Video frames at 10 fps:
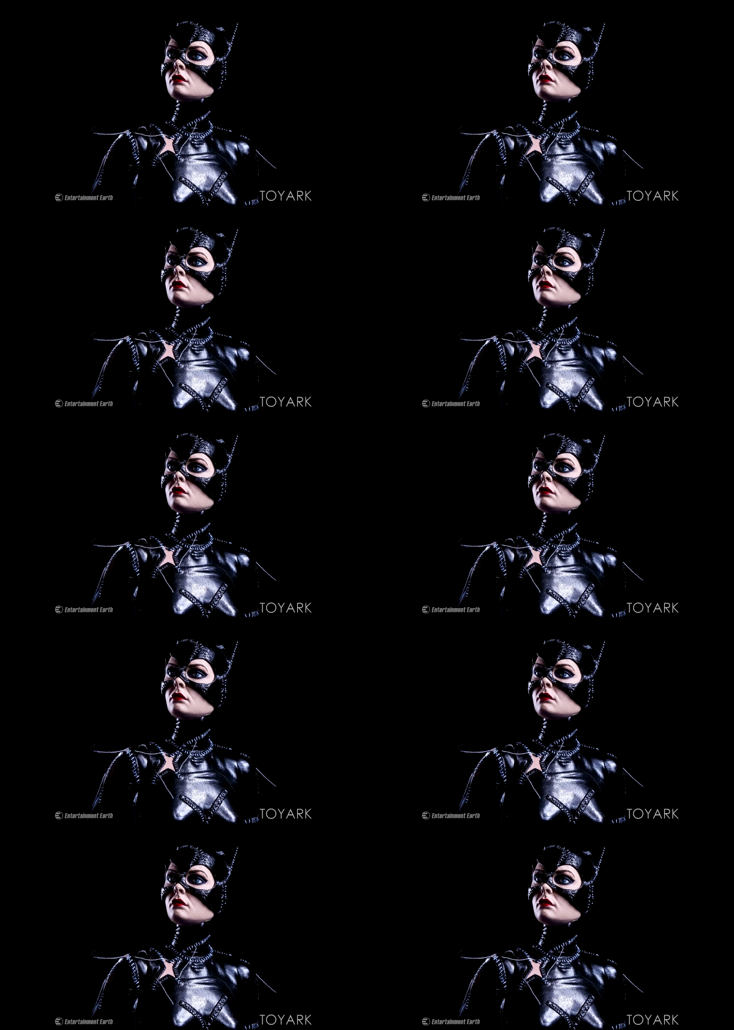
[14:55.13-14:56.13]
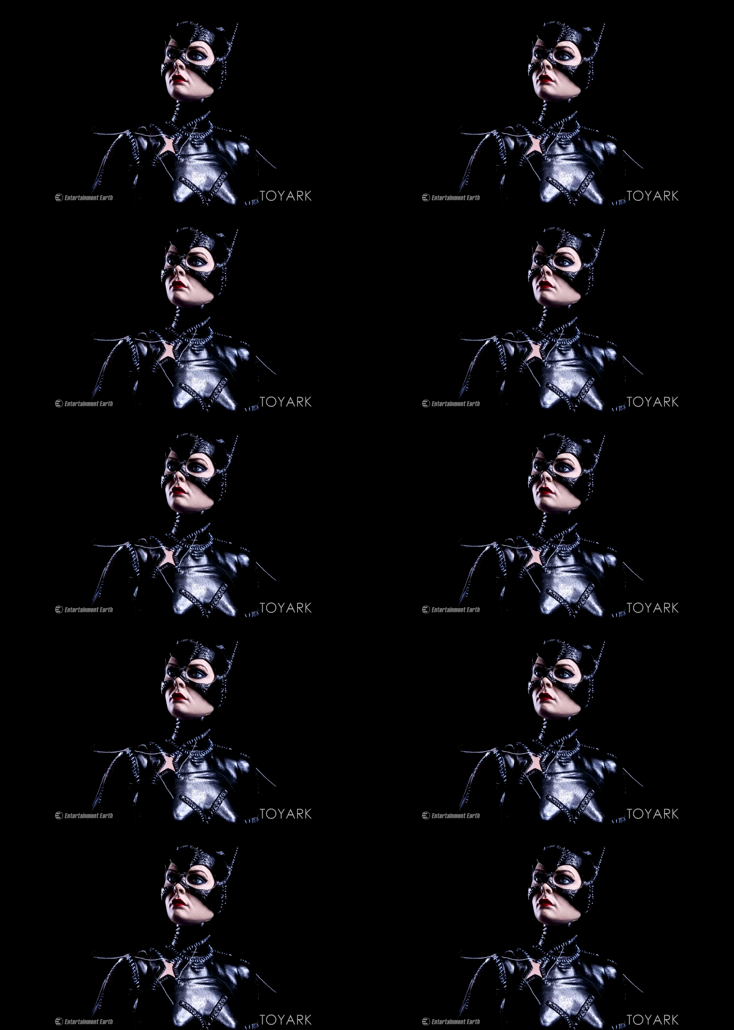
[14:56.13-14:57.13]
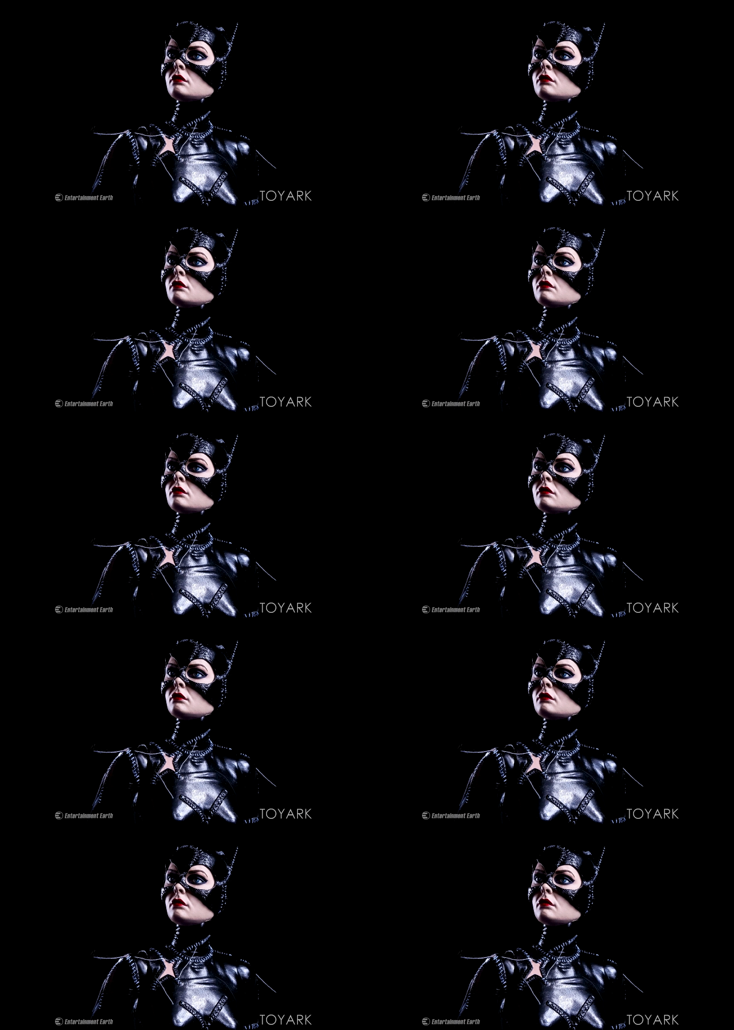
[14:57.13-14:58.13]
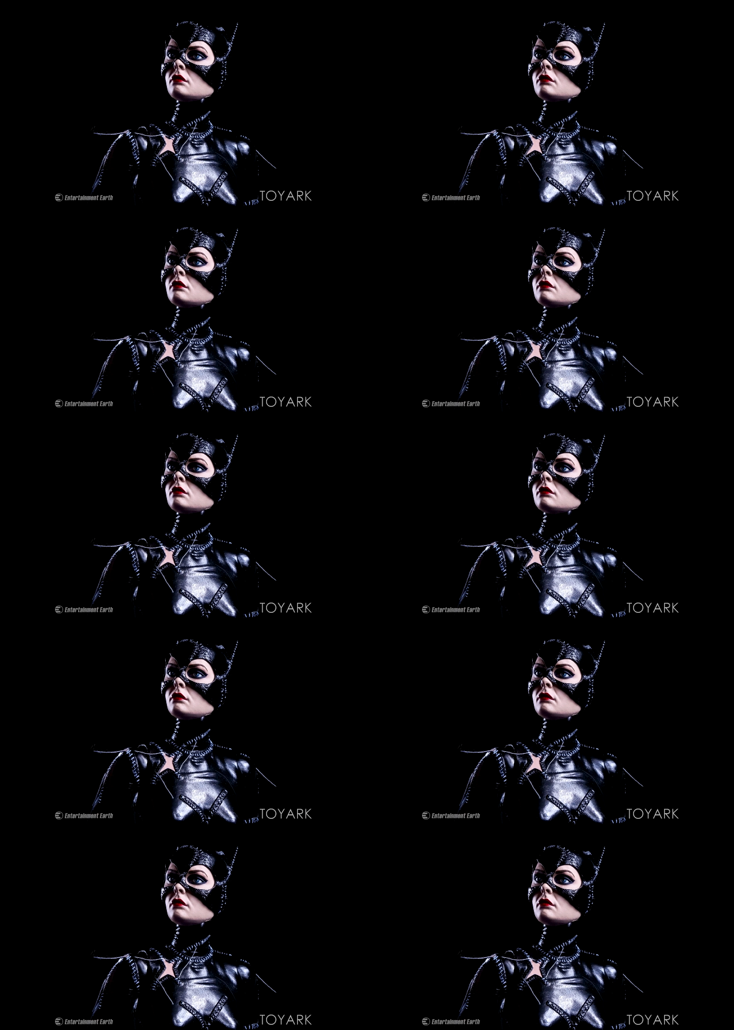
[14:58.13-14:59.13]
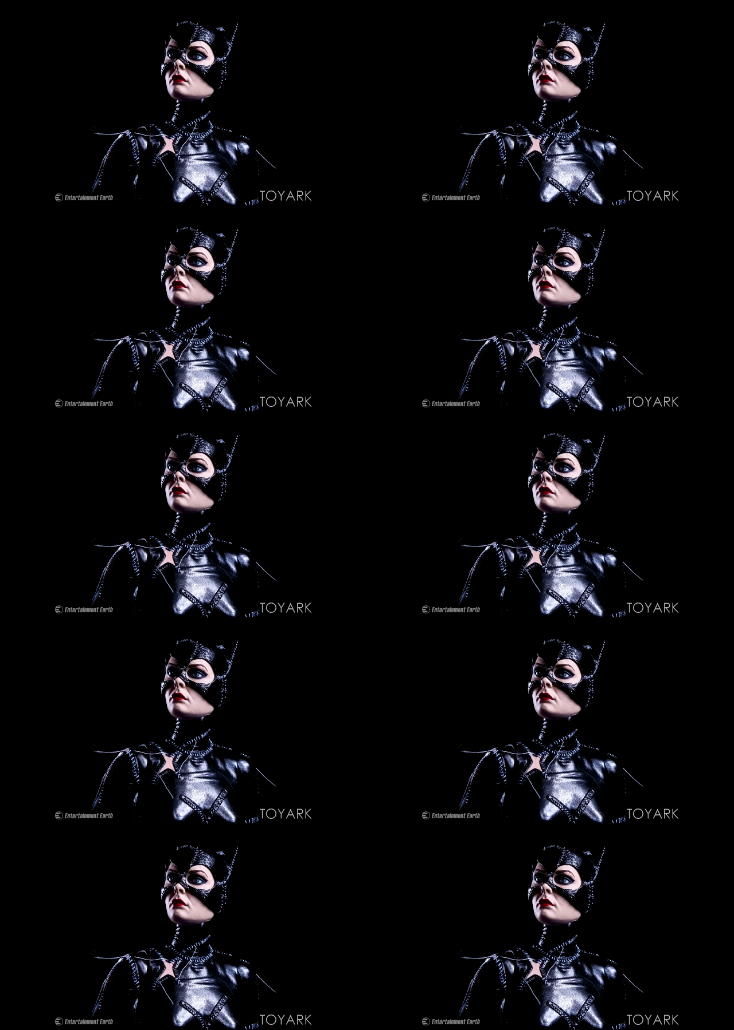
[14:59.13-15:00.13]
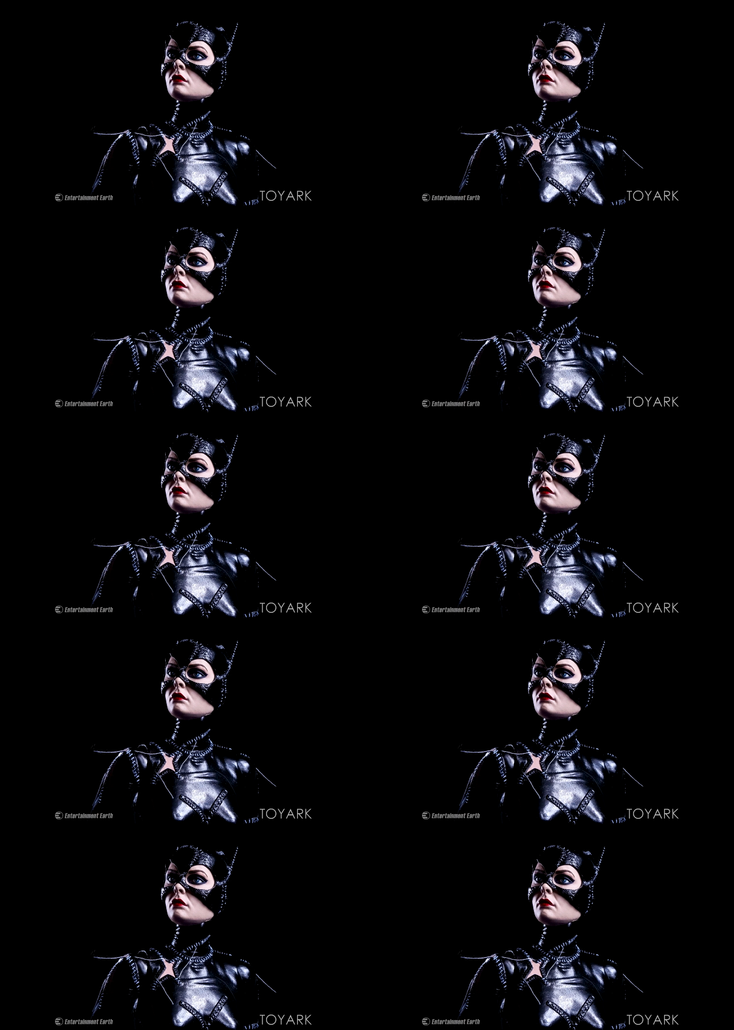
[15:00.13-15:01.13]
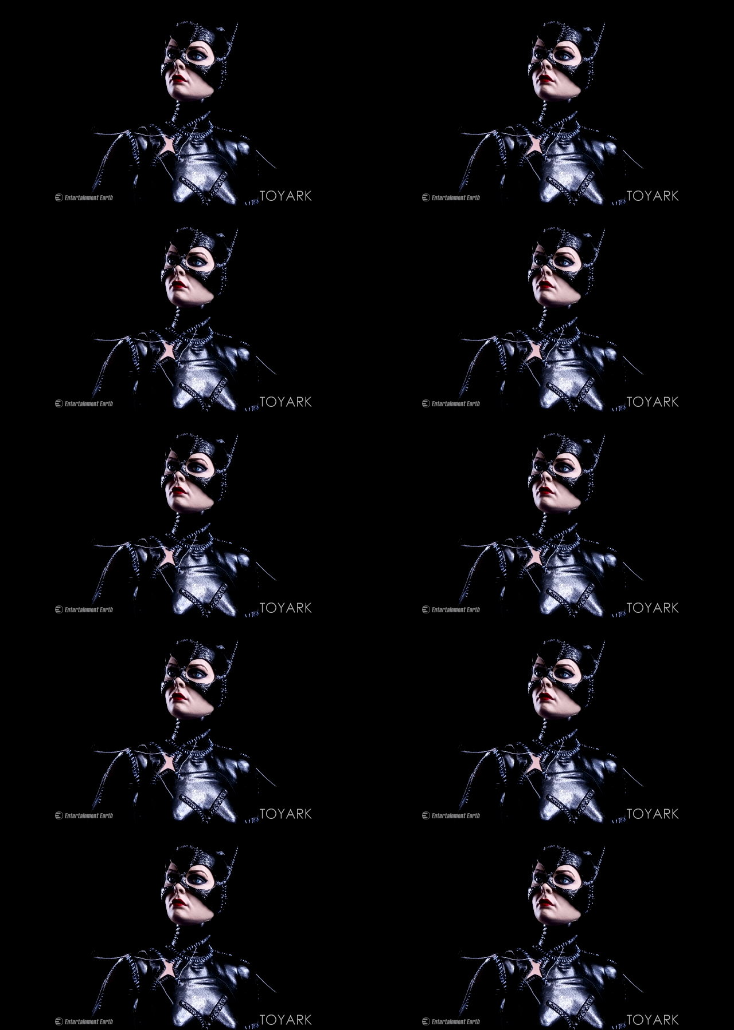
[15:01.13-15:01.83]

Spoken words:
Nobody's mouth can be seen.